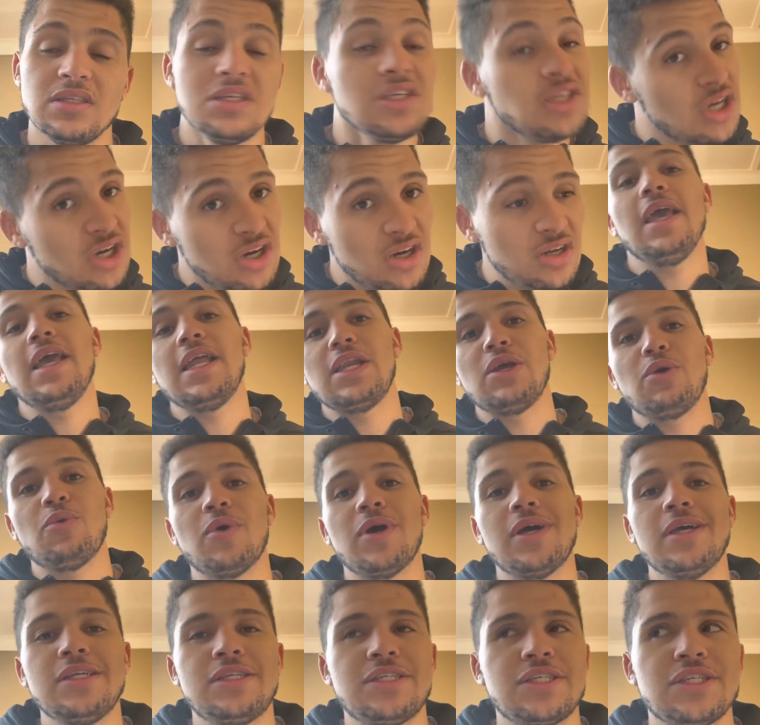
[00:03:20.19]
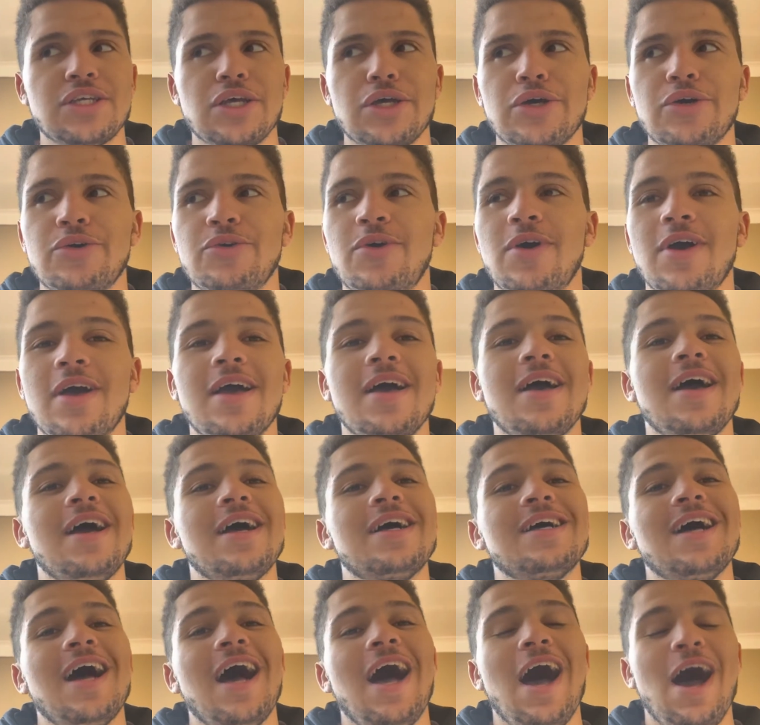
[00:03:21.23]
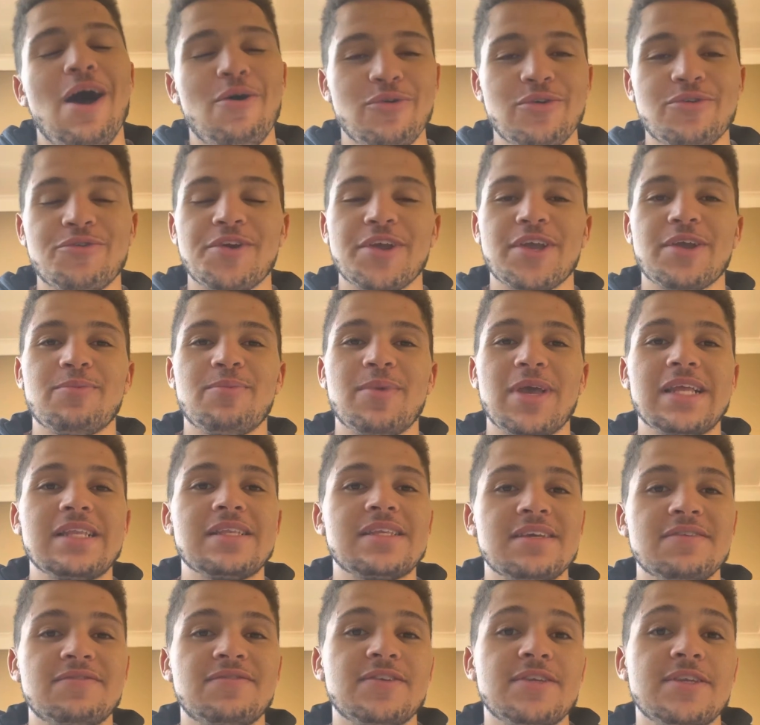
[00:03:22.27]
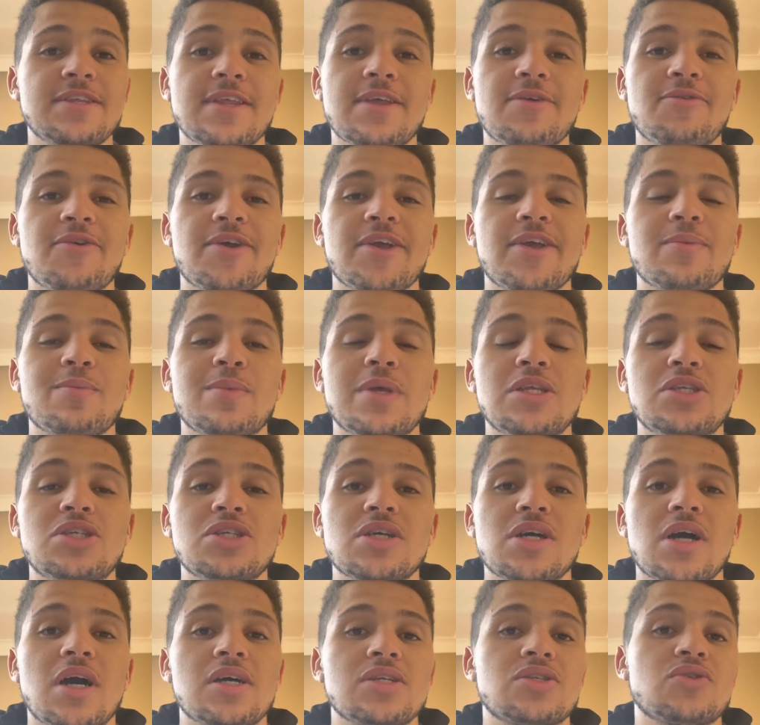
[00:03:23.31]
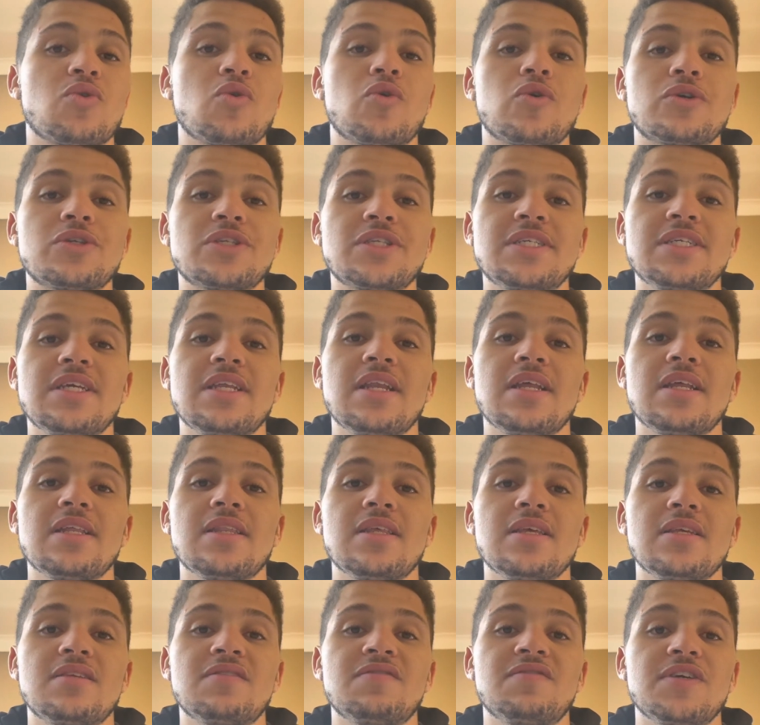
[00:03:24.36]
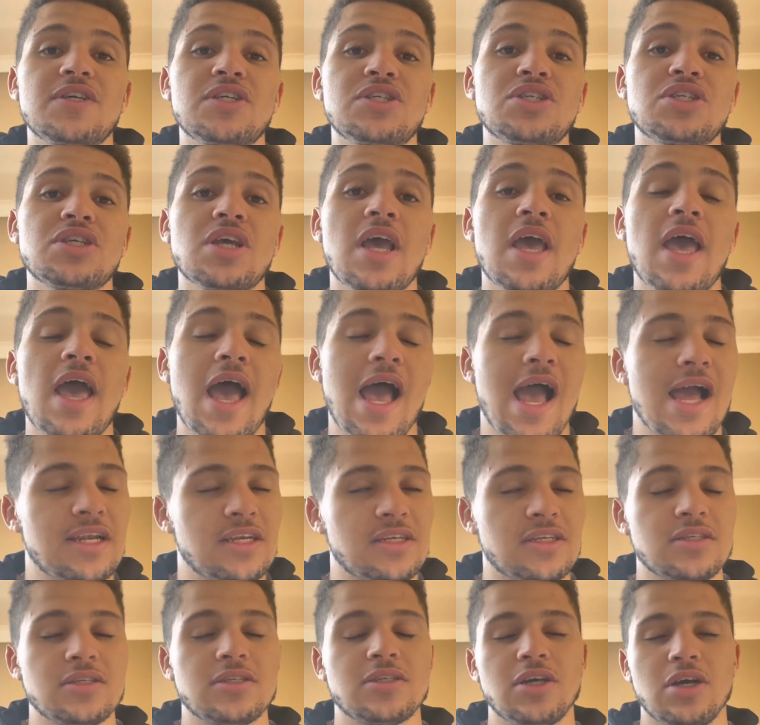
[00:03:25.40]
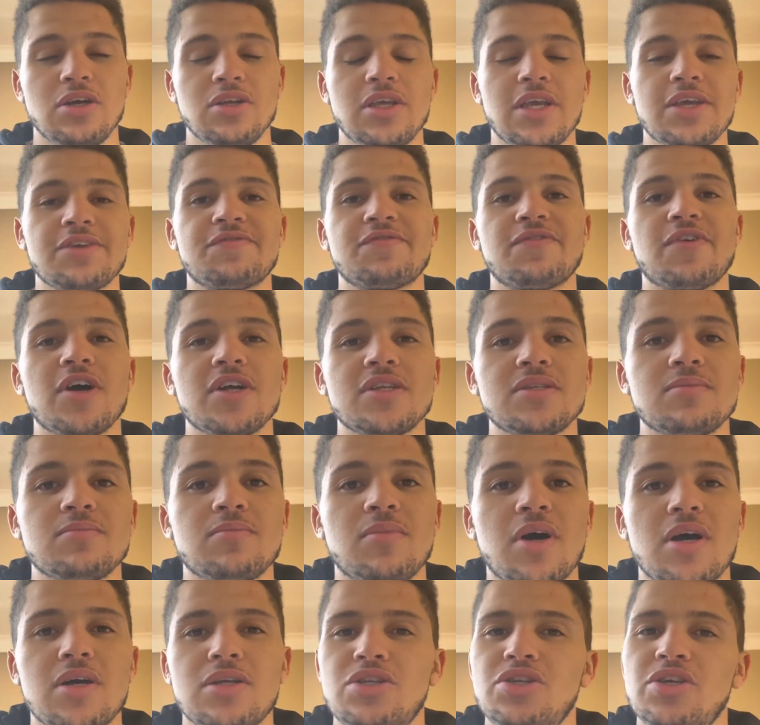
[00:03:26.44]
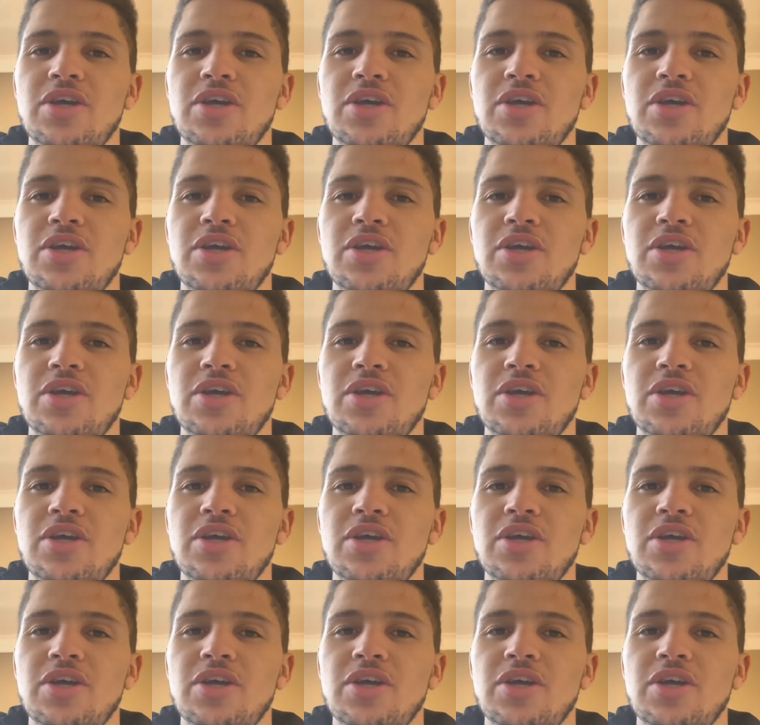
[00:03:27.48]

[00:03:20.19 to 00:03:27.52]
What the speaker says: Yeah. Anyway, so I would definitely recommend you guys quarantining these fish, and don't get frightened by it.